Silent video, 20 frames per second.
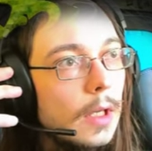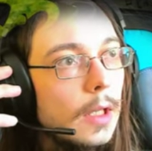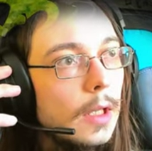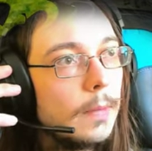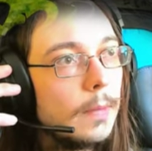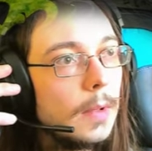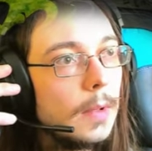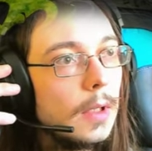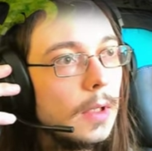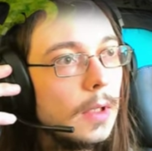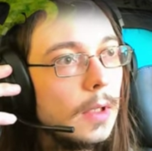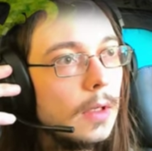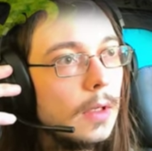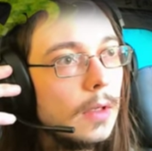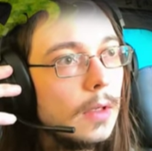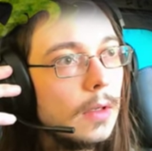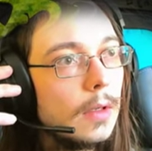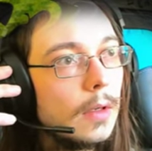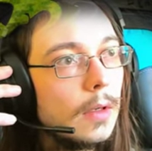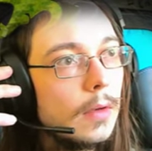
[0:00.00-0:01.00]
let
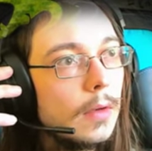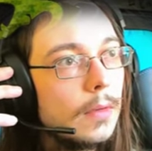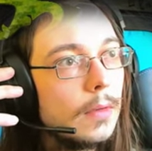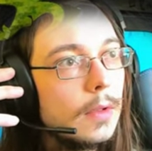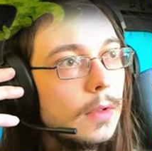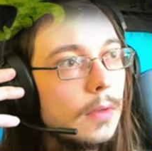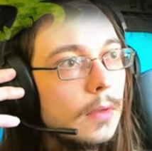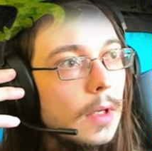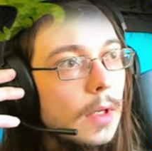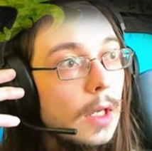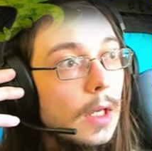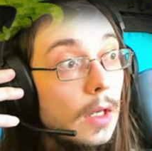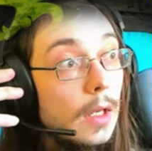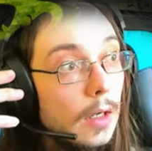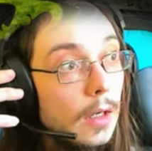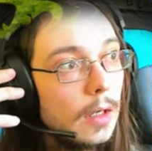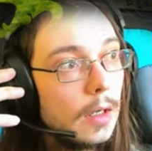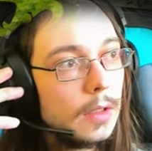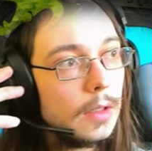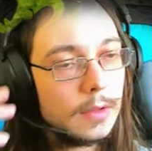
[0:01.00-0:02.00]
me go to
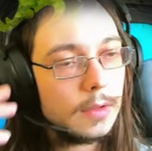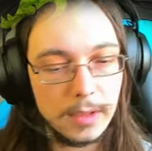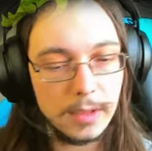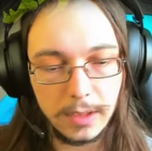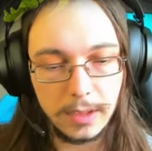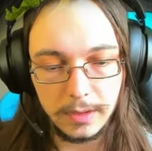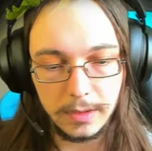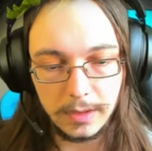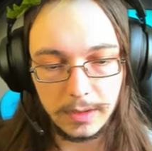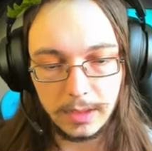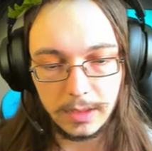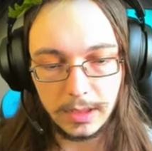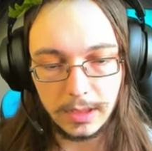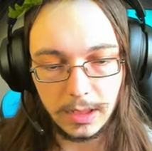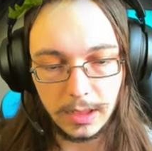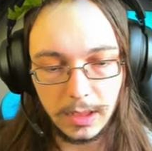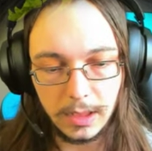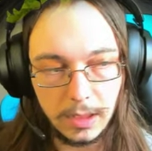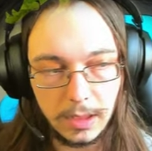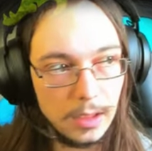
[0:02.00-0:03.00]
here so I can
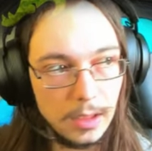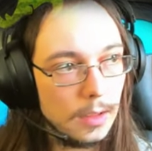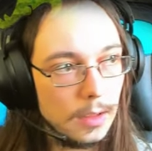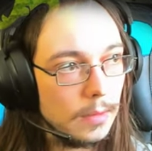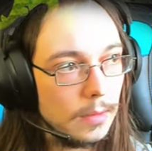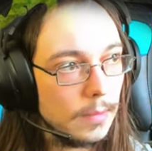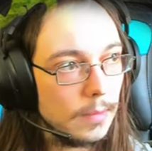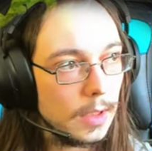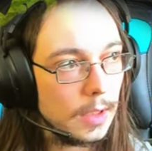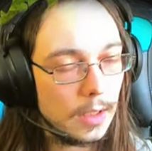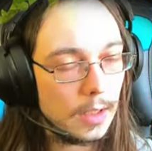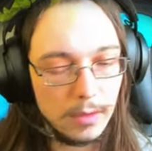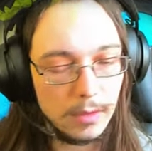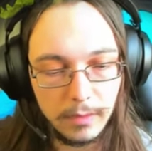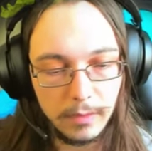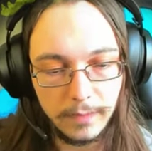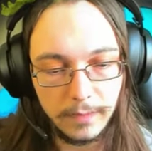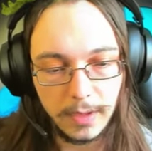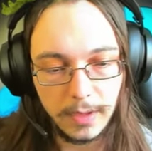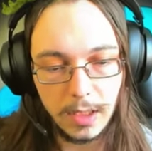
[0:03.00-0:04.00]
see when I get
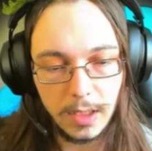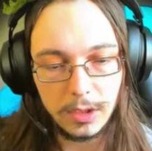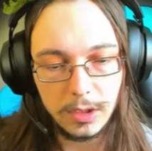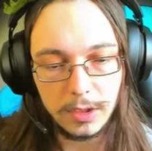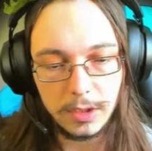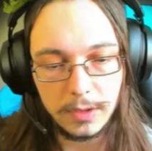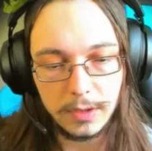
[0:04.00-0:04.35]
notifications